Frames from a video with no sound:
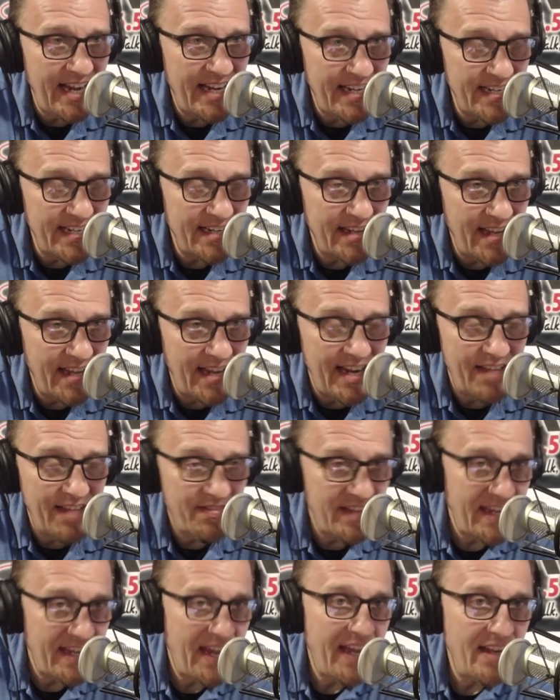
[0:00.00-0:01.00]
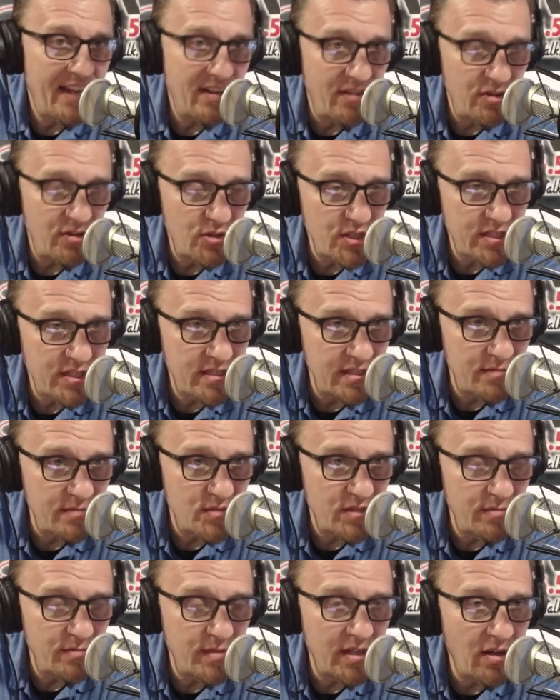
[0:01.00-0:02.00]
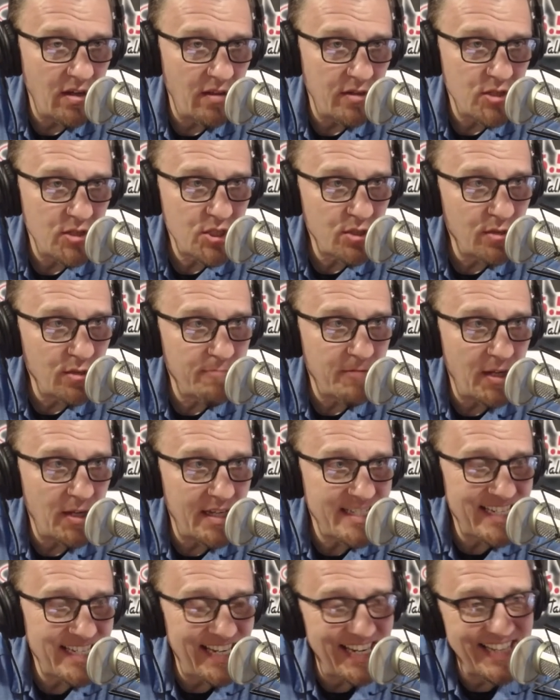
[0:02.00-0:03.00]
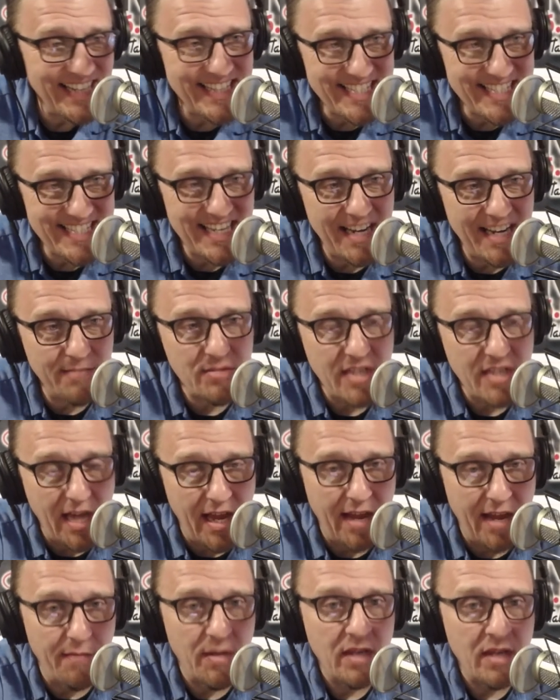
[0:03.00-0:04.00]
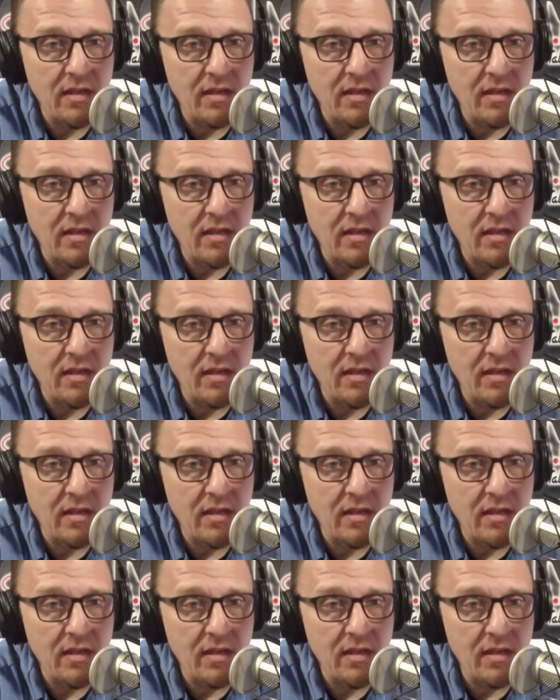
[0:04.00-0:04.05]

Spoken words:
and at the end there seems to be all this surplus, yet at the same time